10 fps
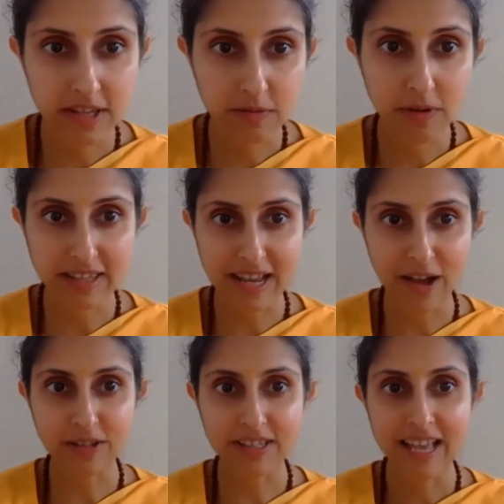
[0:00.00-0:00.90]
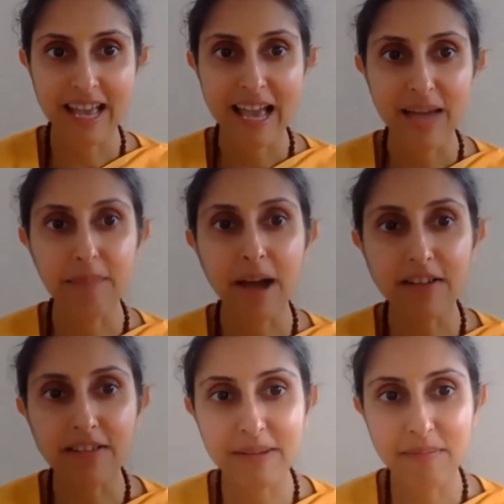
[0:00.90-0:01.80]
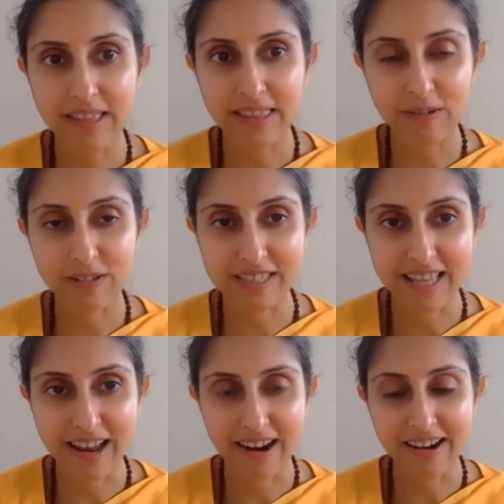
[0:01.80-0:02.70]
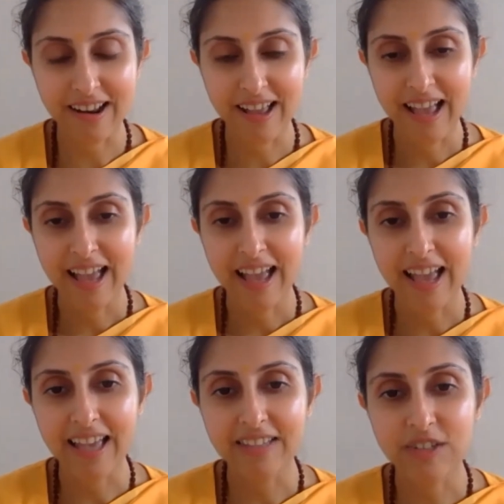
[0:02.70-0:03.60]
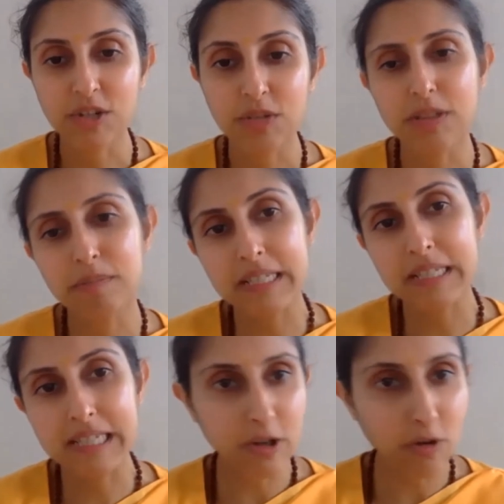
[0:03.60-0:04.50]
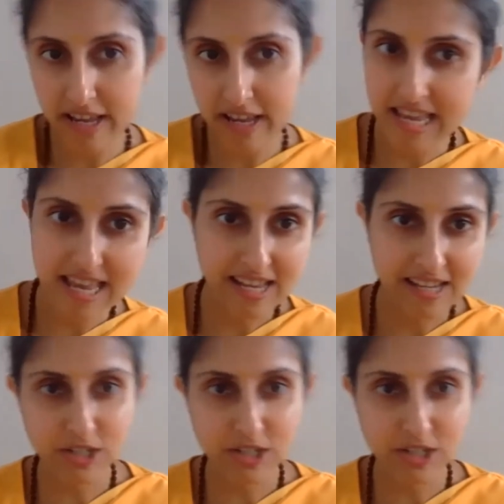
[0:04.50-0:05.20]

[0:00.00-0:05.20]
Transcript: He went out and Parvati Mata was there and she was busy cooking.